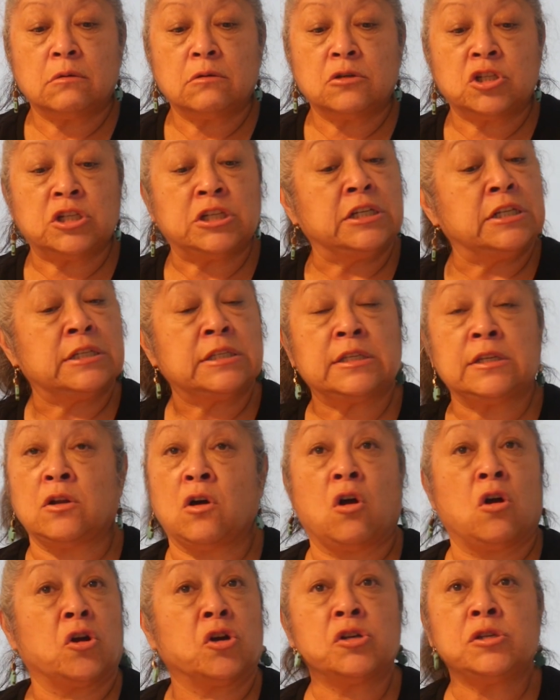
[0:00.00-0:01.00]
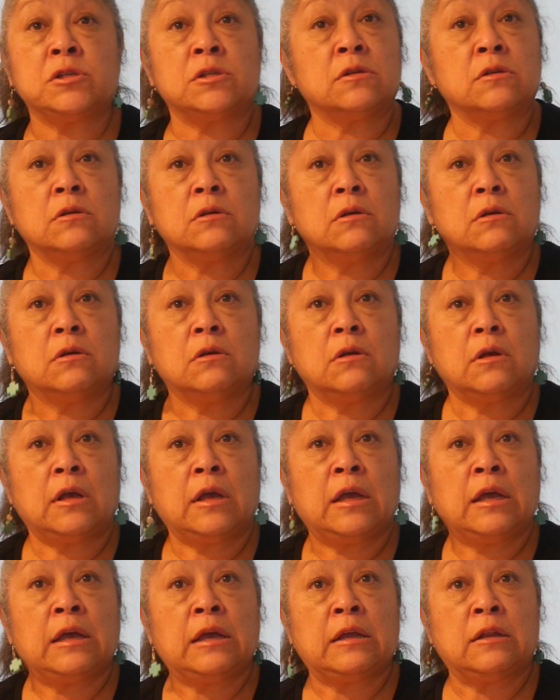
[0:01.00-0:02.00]
she isn't ours,
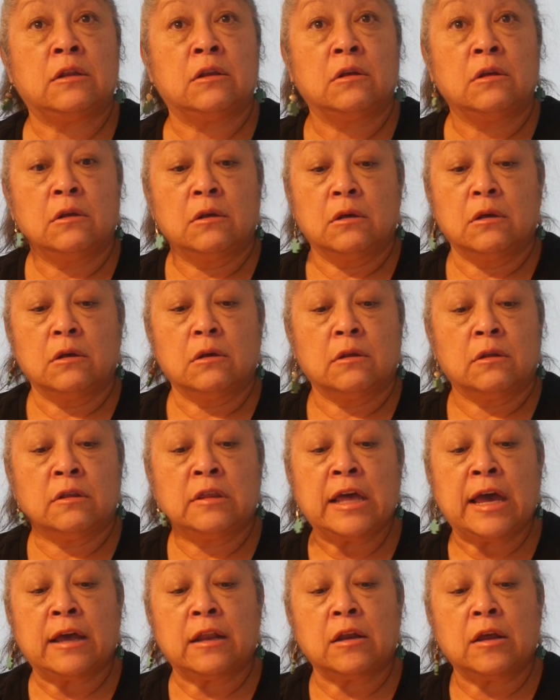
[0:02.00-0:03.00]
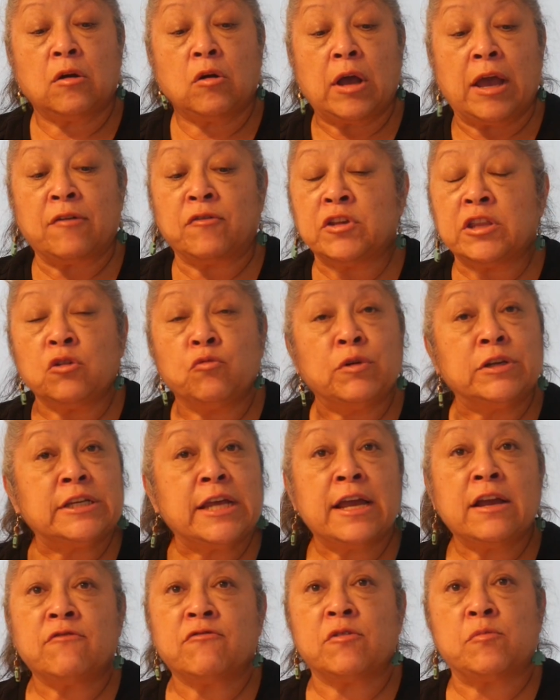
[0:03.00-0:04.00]
and that everything we
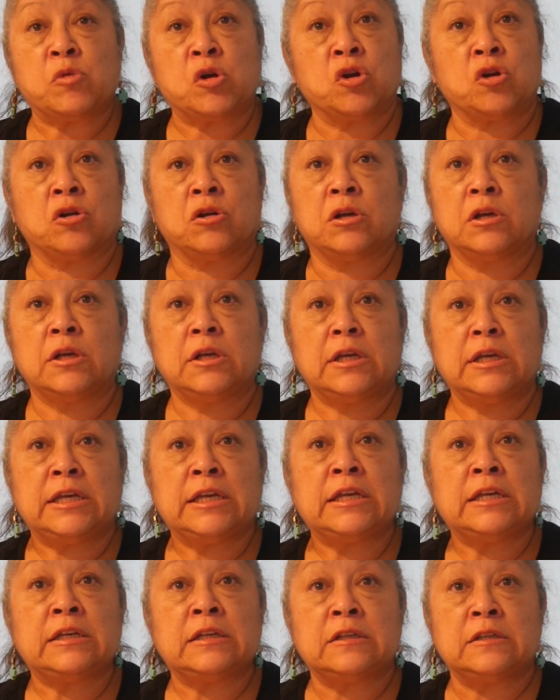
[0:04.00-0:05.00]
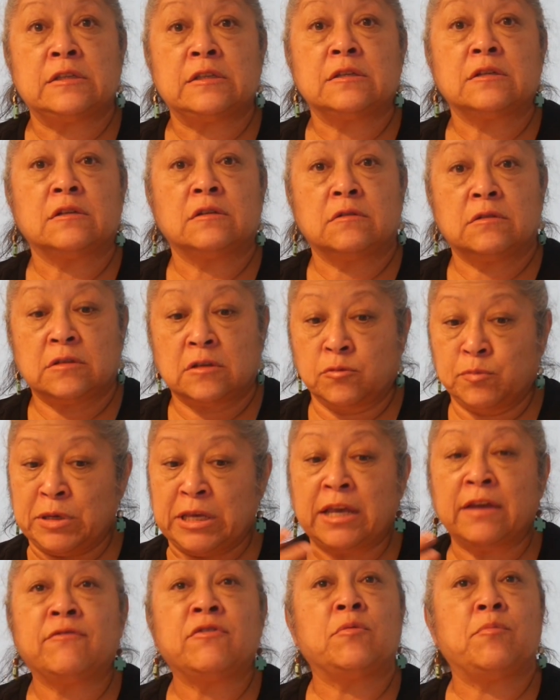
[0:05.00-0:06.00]
take from her is to be
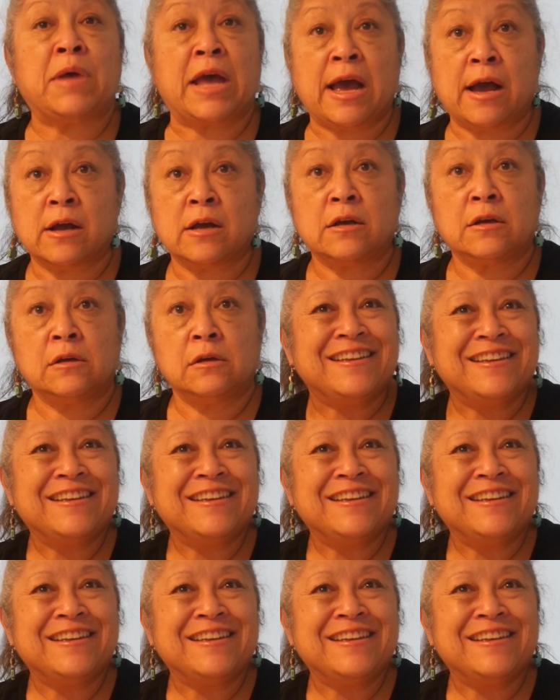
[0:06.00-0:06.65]
given back.